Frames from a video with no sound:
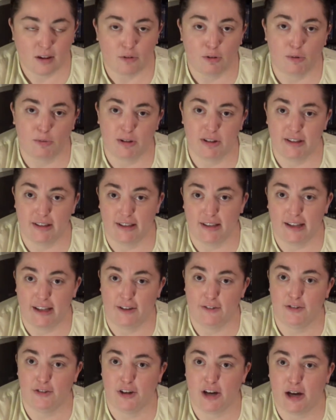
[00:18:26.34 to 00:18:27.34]
we went to the
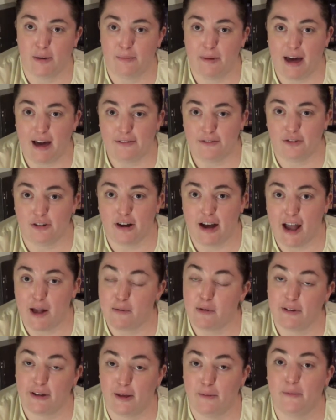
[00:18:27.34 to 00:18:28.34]
gift shop after
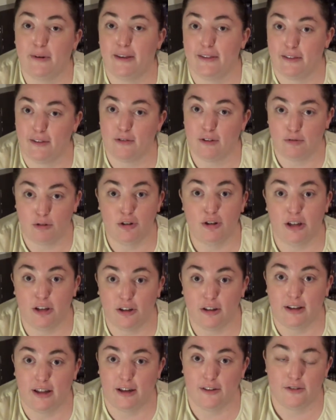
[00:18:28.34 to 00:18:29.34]
Animal Kingdom because it's a really
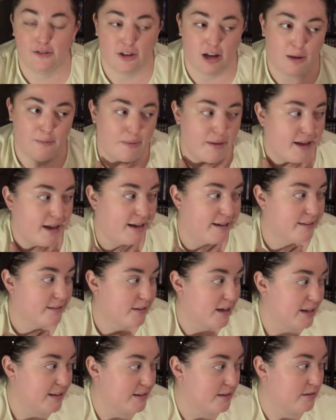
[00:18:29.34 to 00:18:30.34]
good gift shop. It has
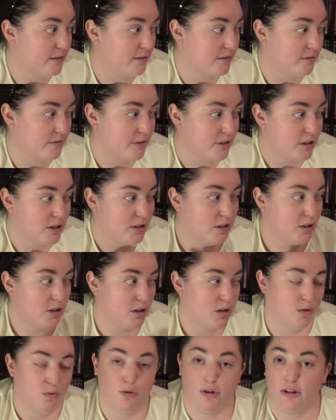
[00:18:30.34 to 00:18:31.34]
lots of
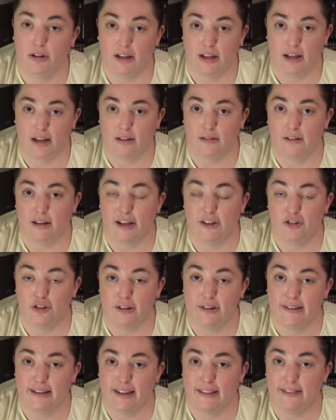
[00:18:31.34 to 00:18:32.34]
really
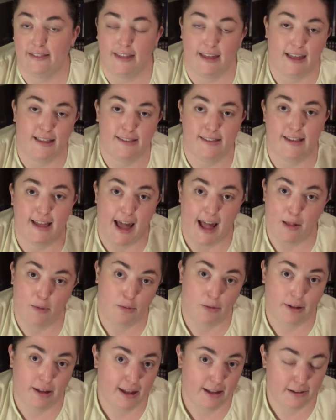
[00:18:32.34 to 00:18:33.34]
interesting things and
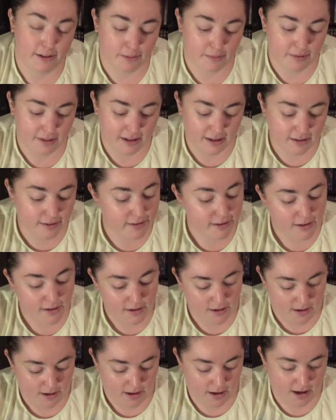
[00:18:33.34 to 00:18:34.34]
Animal Kingdom things.
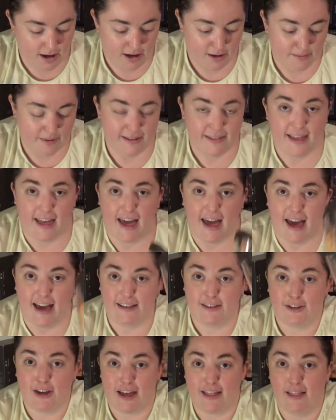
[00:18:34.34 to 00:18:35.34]
Um, and they
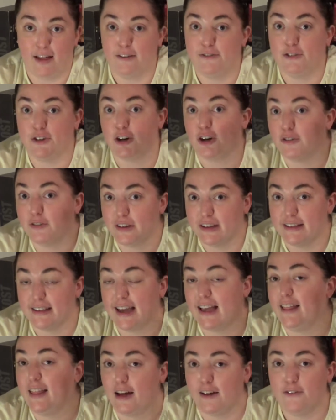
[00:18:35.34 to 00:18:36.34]
had, I love Tervis.
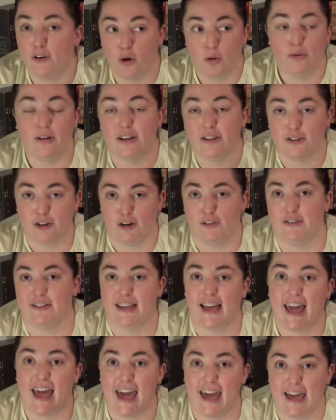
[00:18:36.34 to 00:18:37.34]
I love only Tervis.
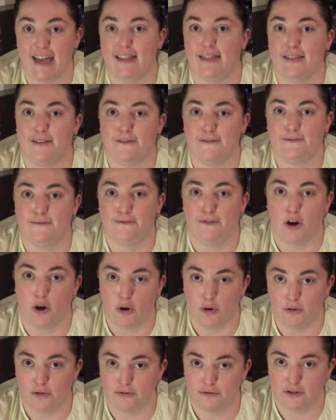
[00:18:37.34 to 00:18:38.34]
I hate the
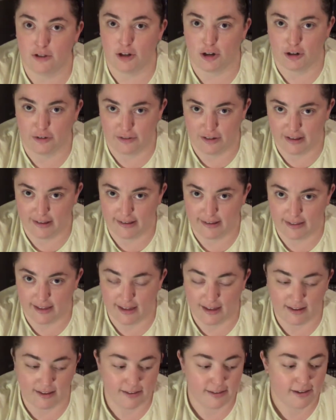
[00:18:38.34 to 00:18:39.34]
faux Tervis
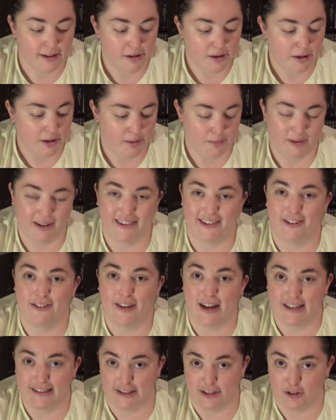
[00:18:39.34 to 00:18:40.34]
things because they're
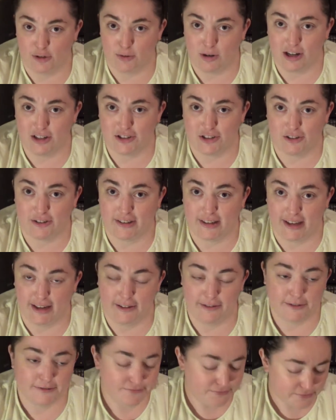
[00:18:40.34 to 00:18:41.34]
not dishwasher
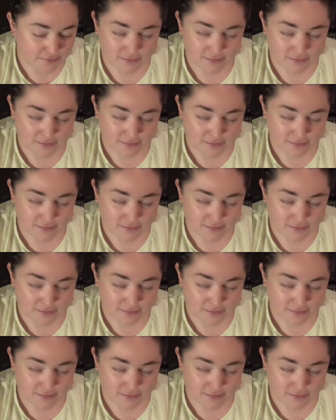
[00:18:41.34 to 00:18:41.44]
safe.